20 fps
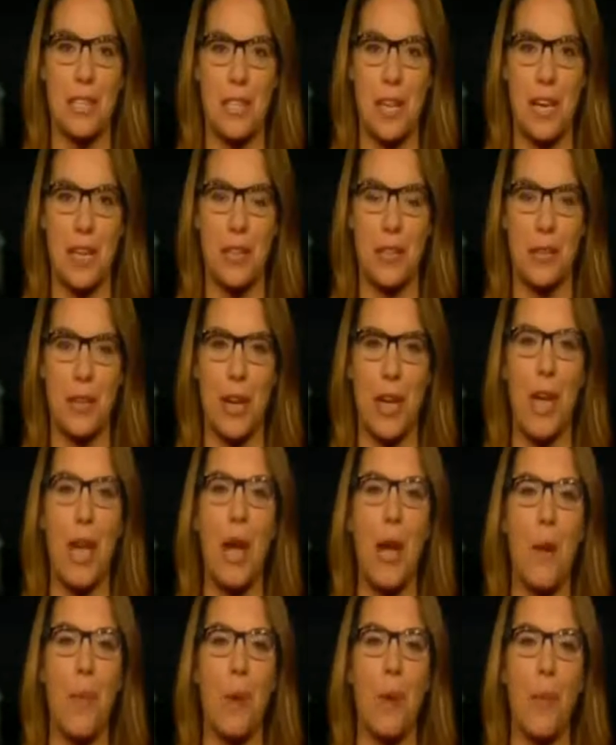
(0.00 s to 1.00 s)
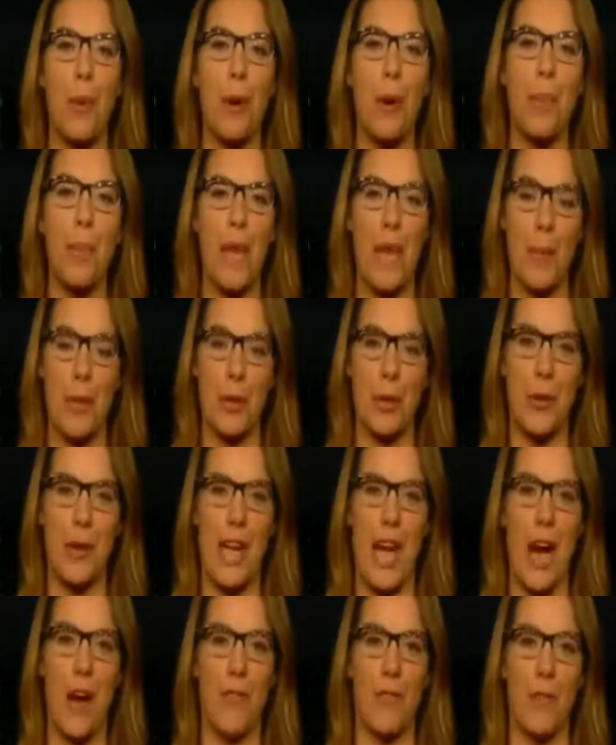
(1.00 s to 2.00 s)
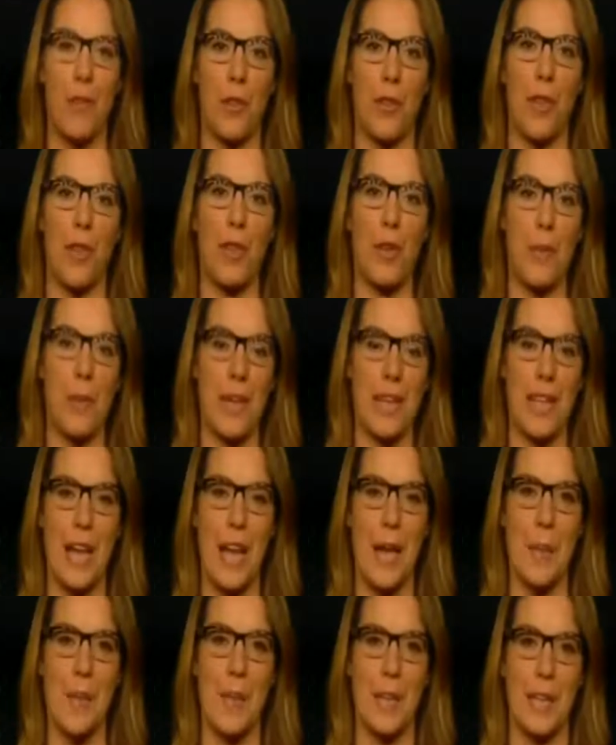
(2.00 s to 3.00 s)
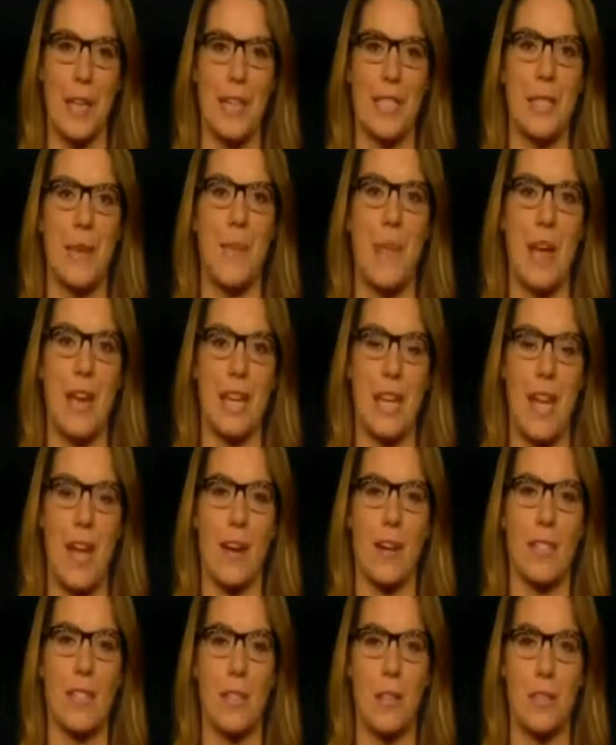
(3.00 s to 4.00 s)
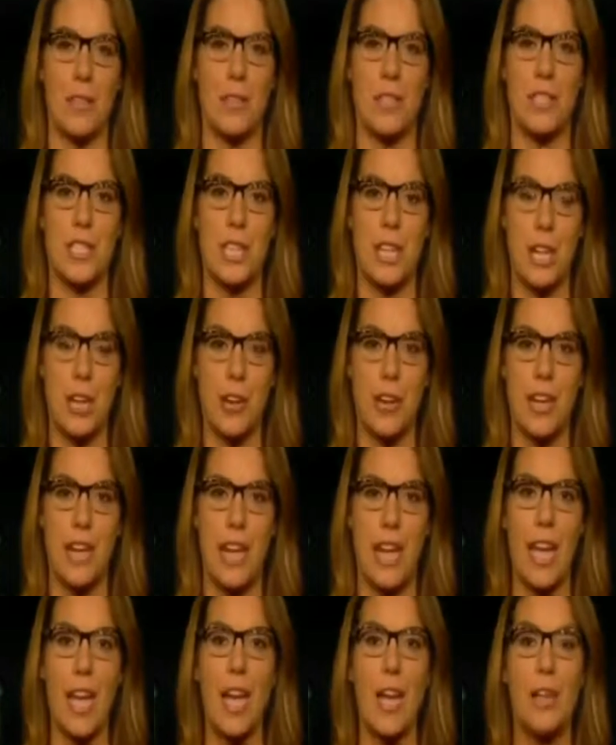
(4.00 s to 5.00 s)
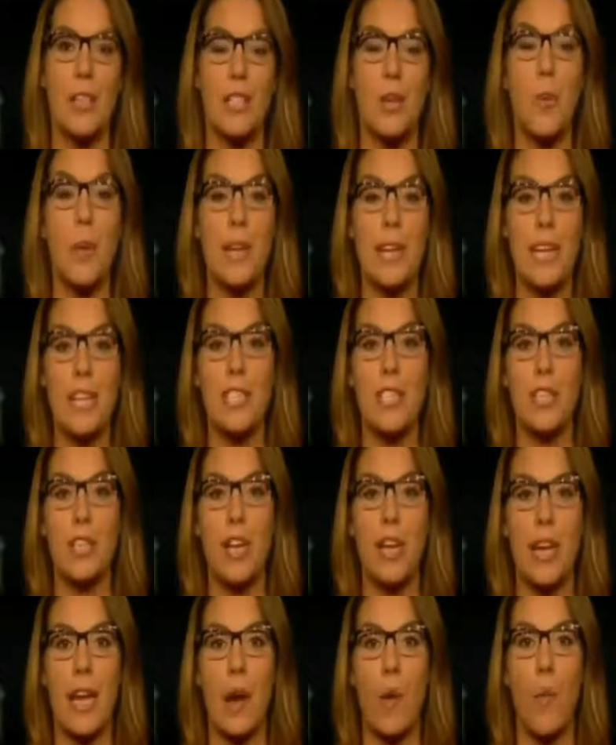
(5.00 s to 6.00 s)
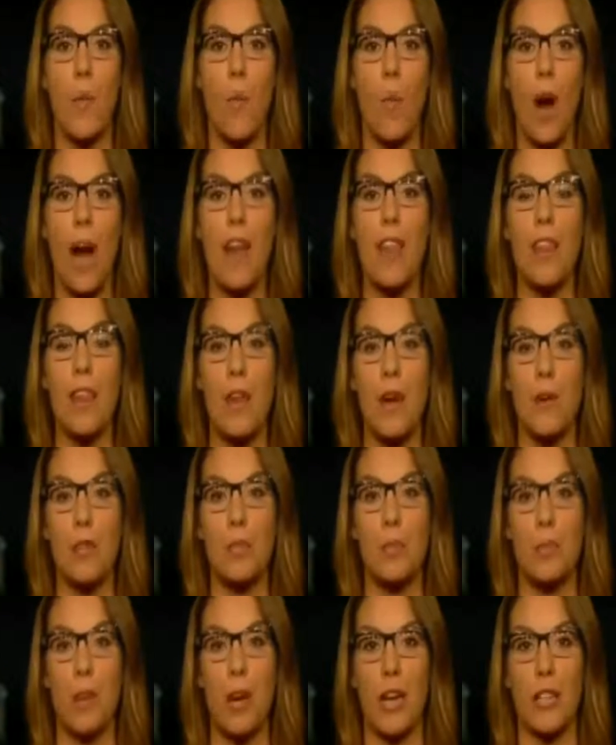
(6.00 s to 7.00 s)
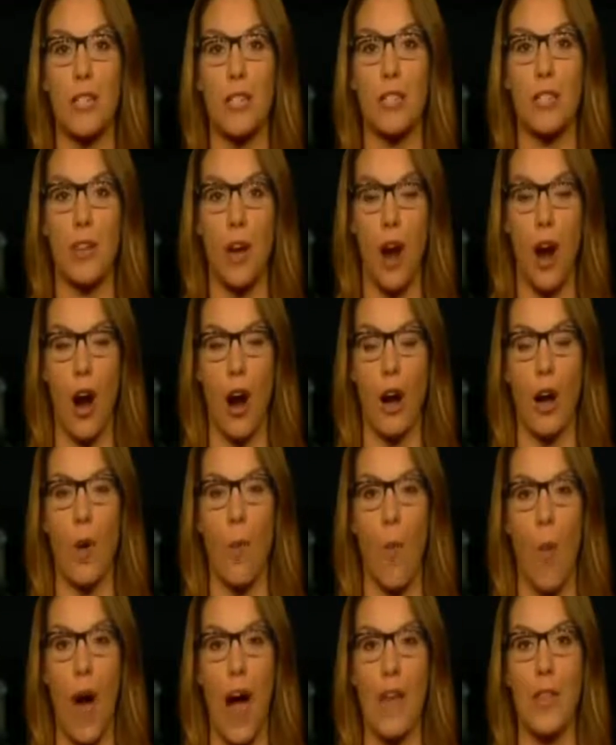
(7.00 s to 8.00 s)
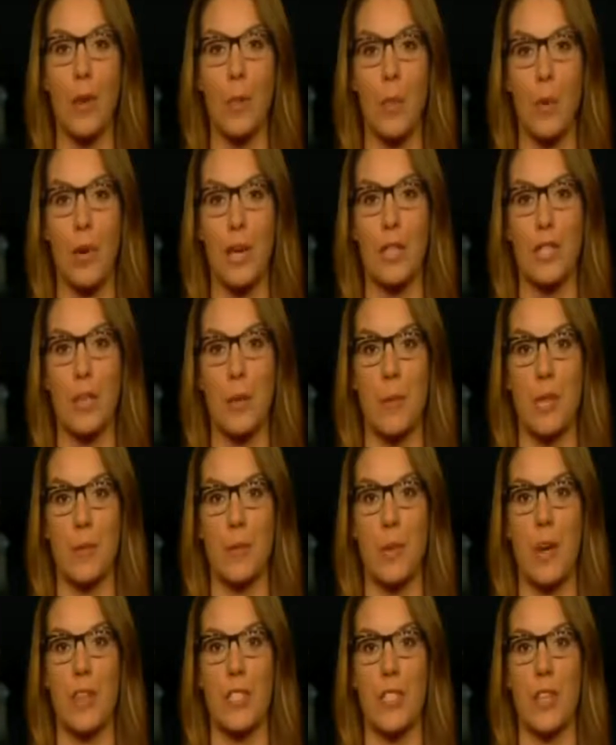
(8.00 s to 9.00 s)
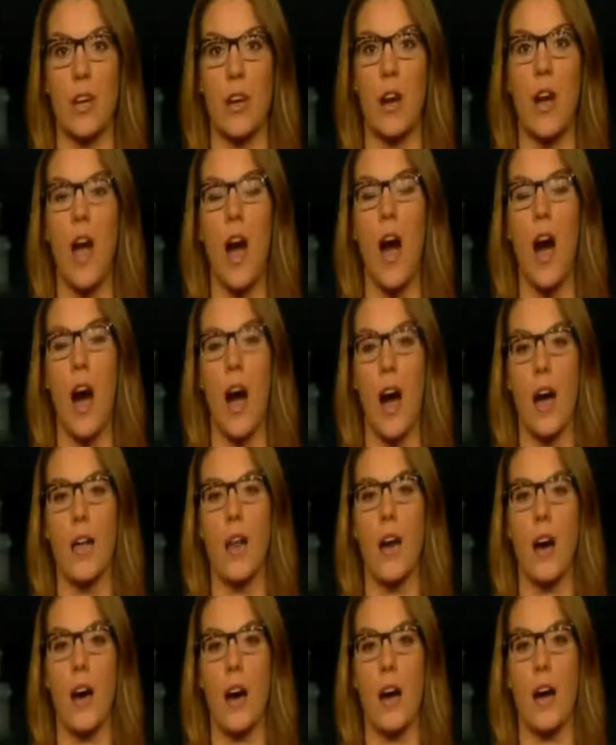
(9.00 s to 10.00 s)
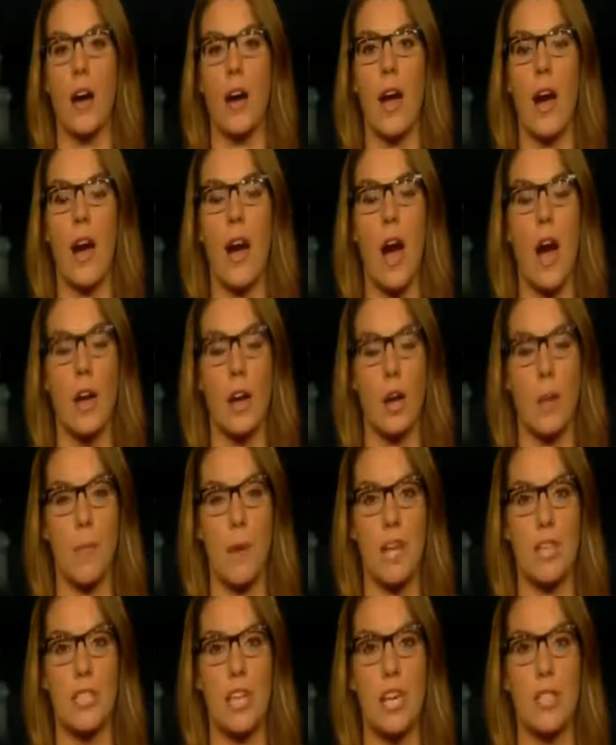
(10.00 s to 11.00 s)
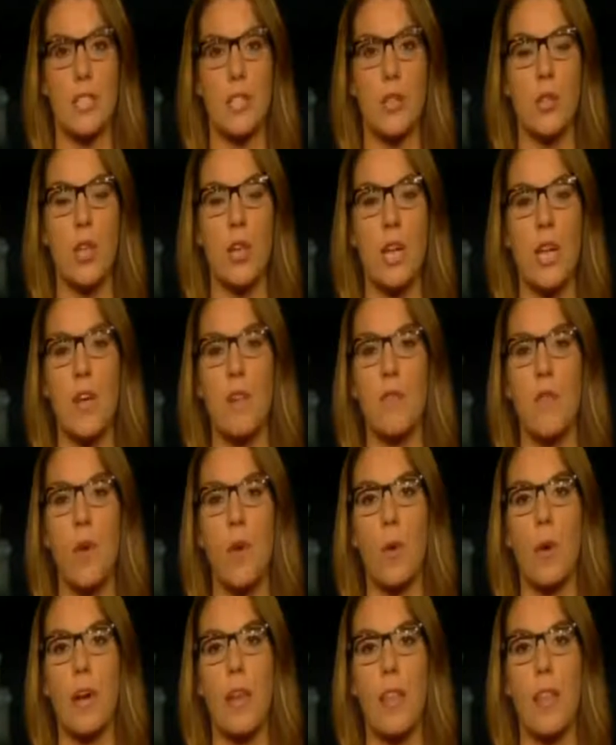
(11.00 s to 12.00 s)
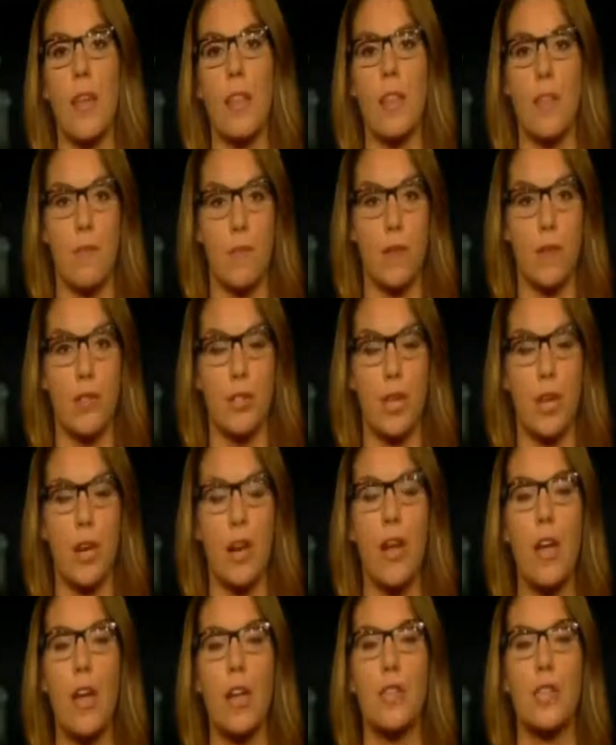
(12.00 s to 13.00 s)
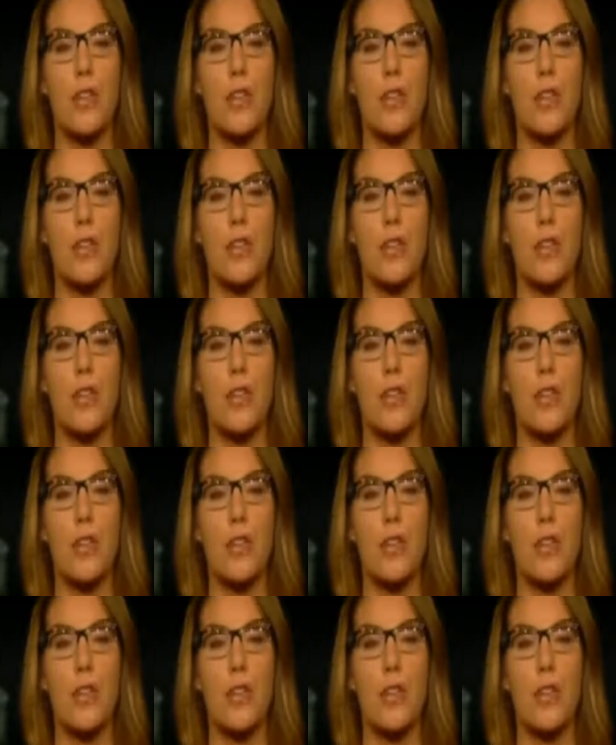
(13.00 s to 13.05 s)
in this country, we wouldn't be able to account for the looming liabilities in Medicare and Social Security. So we need to look at what those pressures are and why they're putting so much pressure on our budget. So looking forward in the future,